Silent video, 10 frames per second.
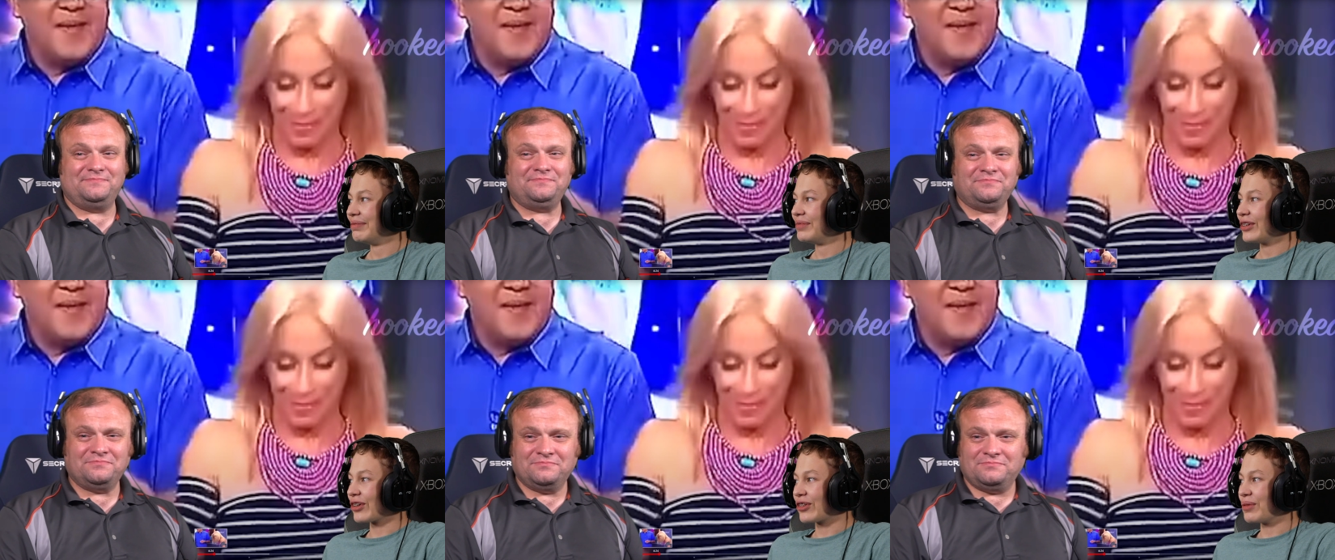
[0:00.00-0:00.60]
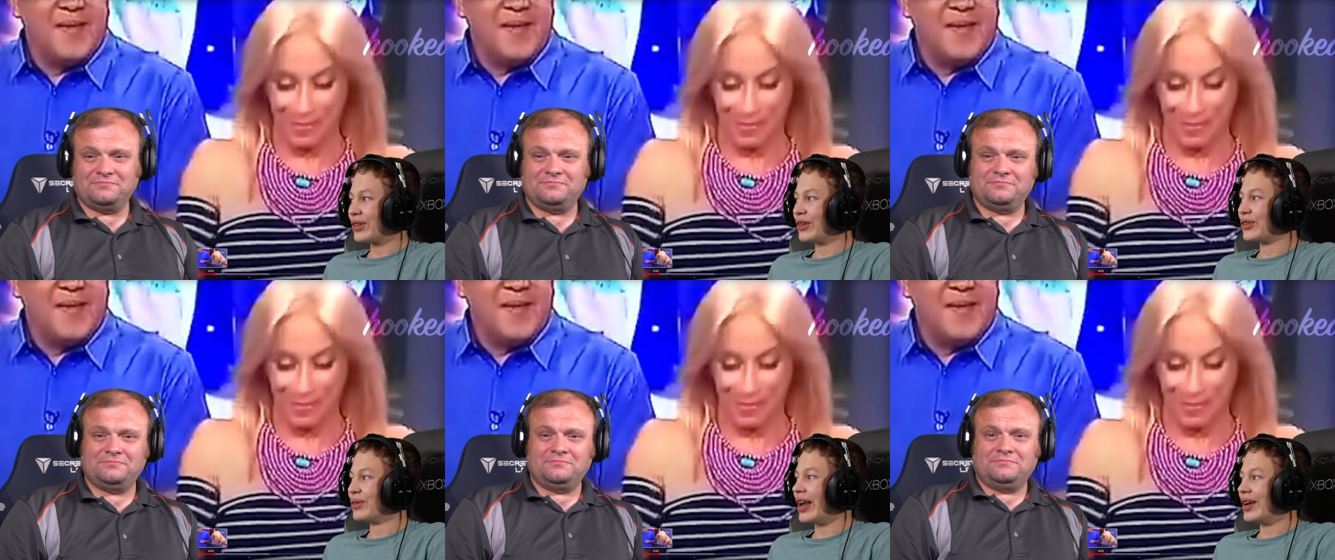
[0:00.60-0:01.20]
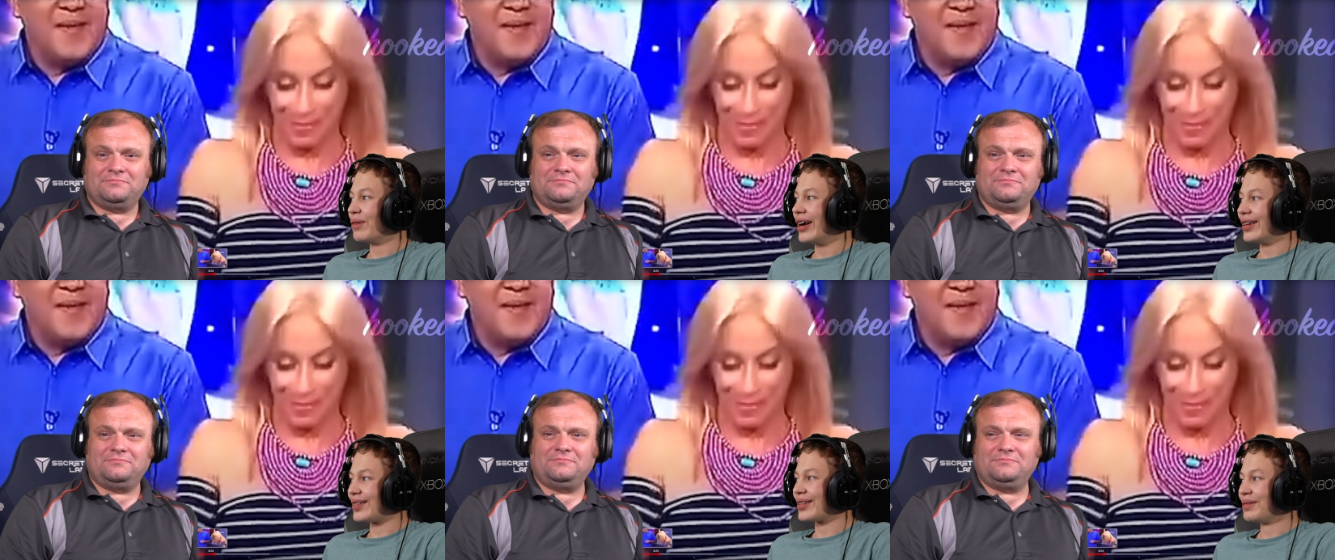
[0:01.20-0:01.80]
Speaker 1: Should we do it
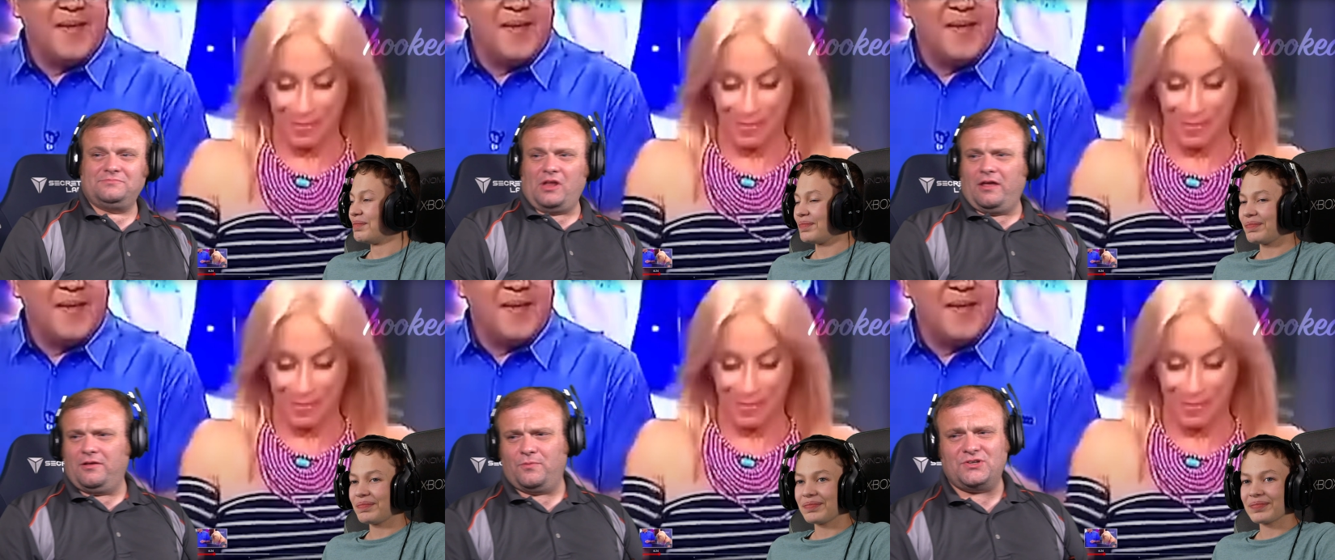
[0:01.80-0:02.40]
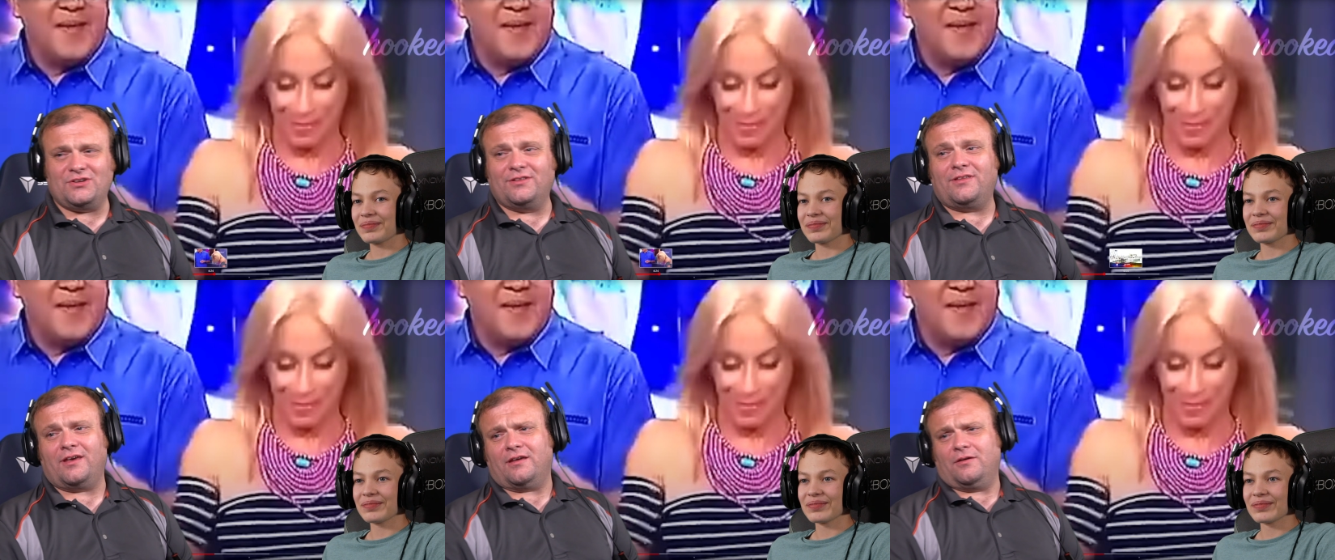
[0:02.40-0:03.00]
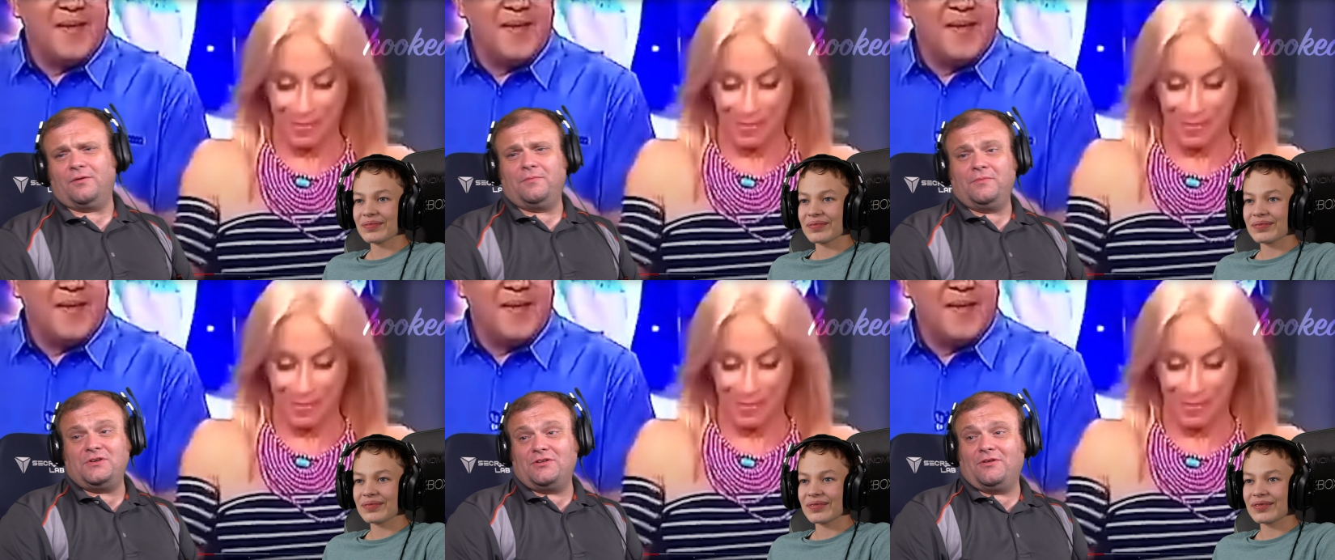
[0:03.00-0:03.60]
anyways? I think we should that, uh,
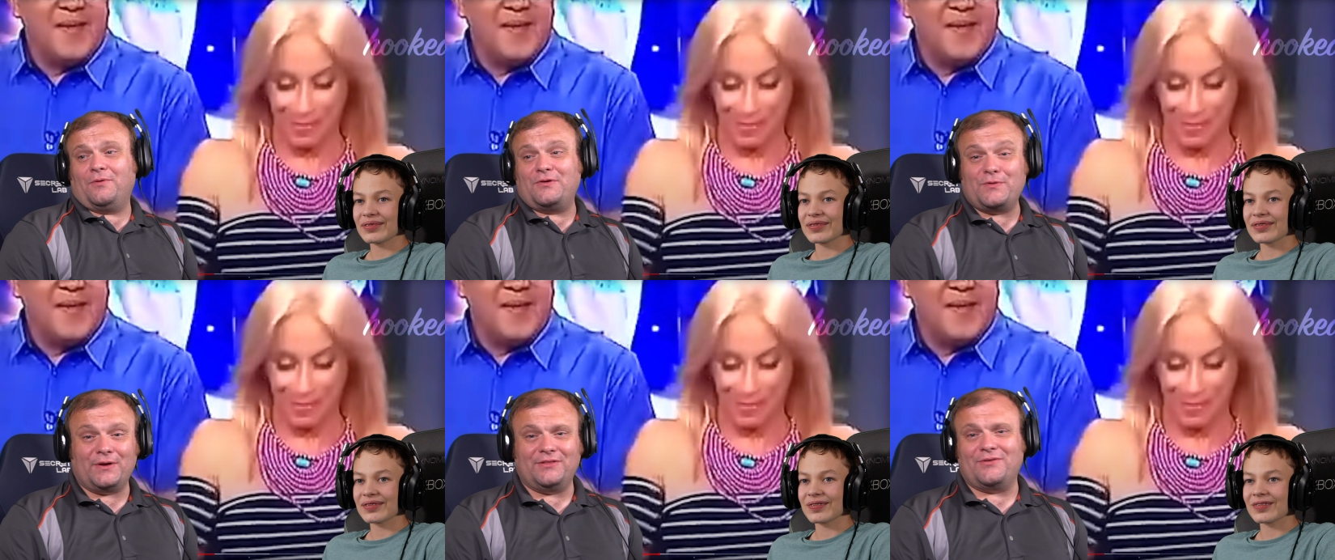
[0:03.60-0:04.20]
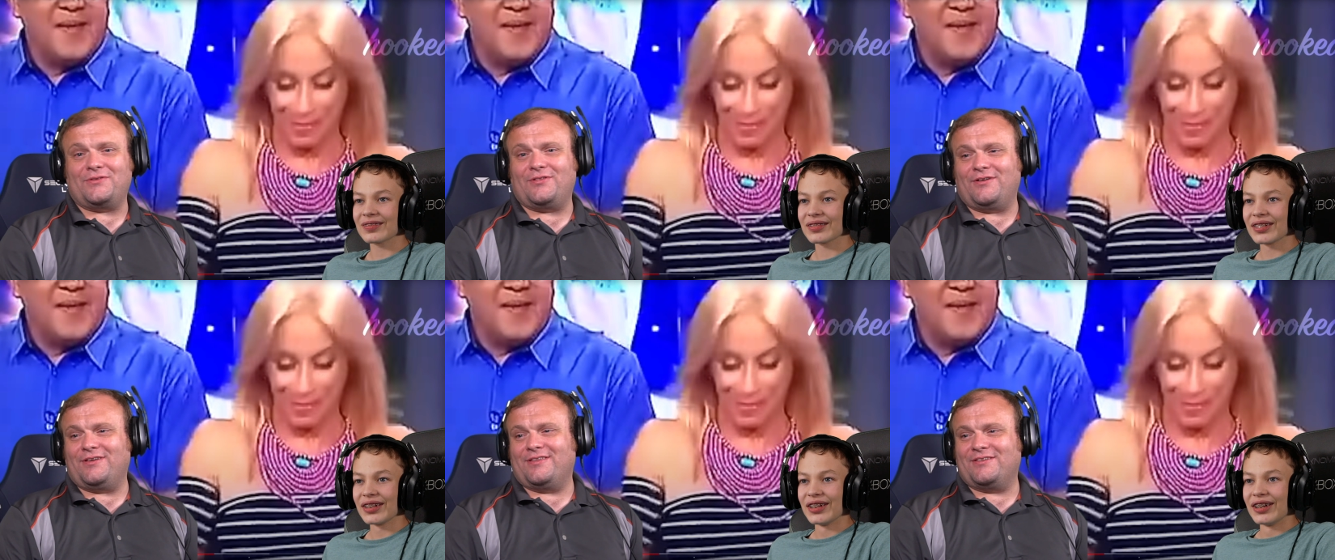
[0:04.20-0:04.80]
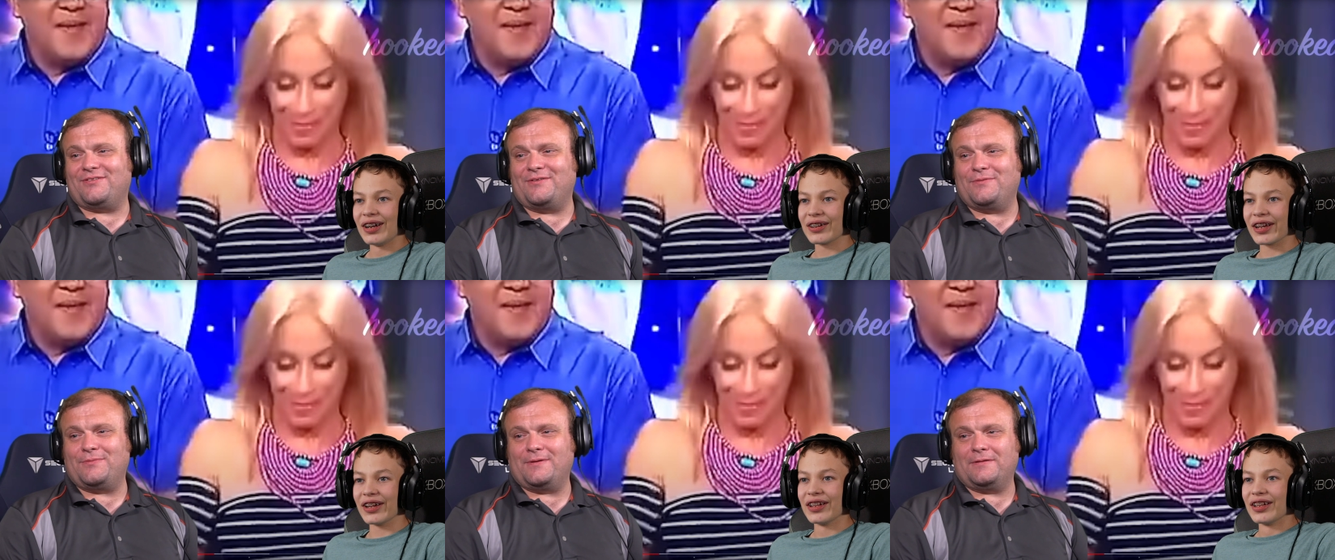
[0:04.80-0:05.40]
we should do what we're going to do, Slongi.
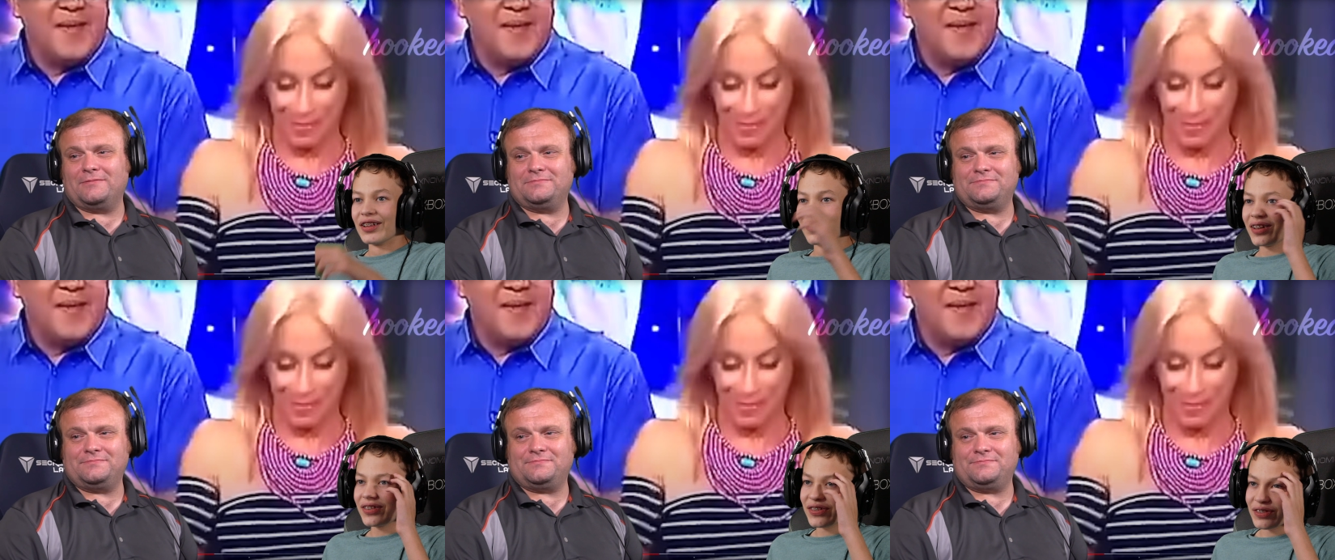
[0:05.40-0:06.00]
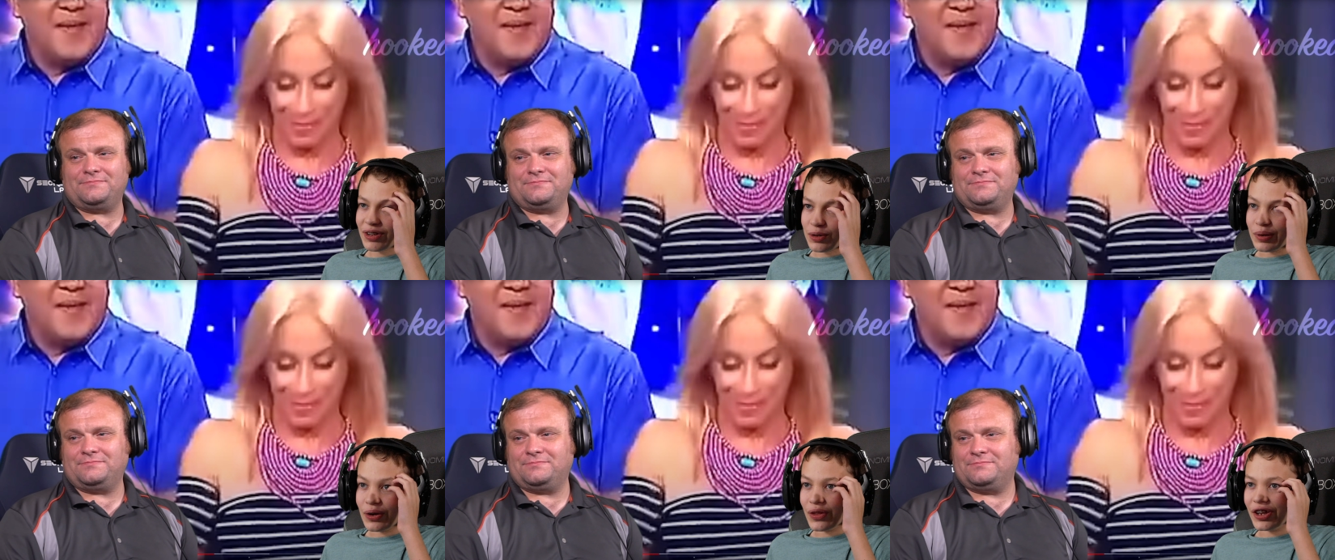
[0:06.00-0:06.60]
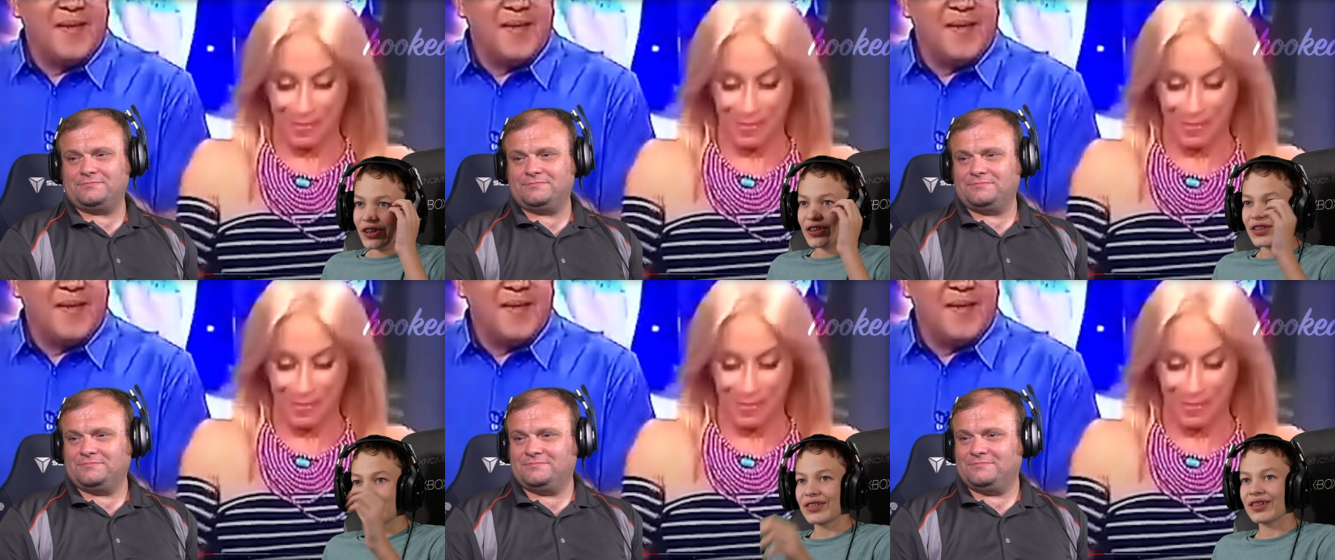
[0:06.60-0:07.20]
Speaker 2: Okay, let's slow-mo
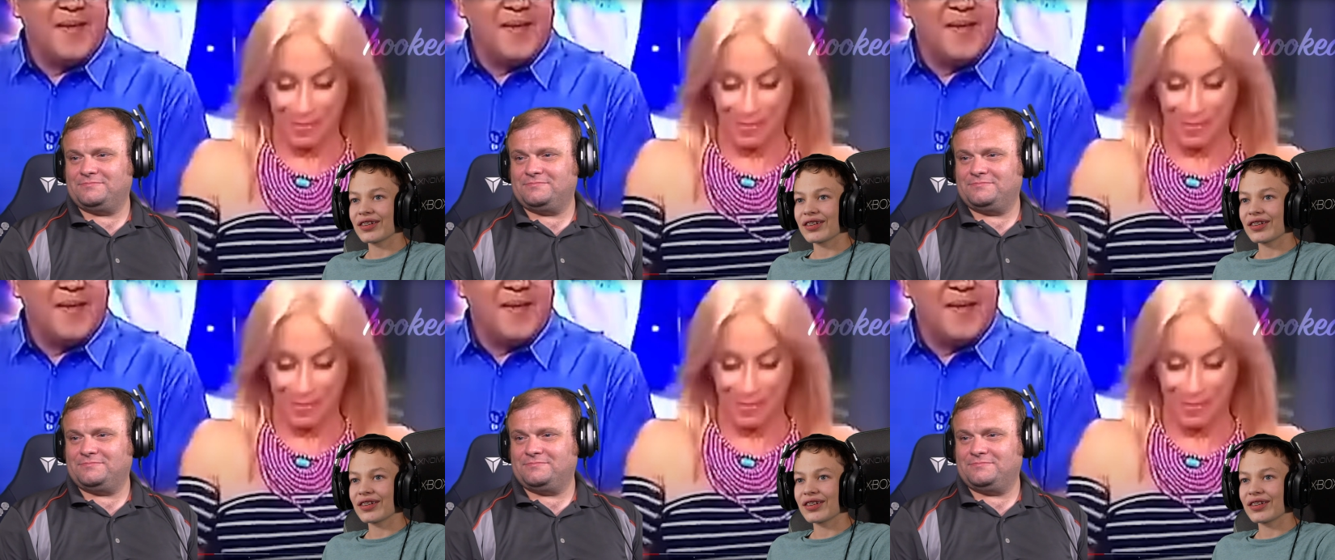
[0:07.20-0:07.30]
this.